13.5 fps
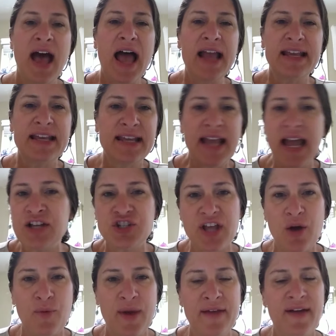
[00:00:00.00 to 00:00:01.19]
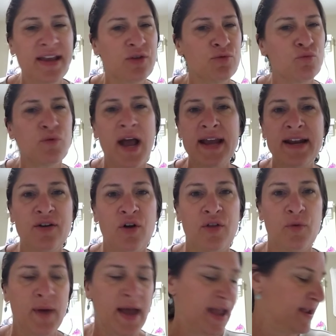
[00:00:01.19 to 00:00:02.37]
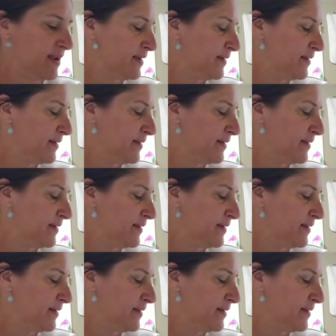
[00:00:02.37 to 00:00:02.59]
I can catch that wave. I can ride it all the way.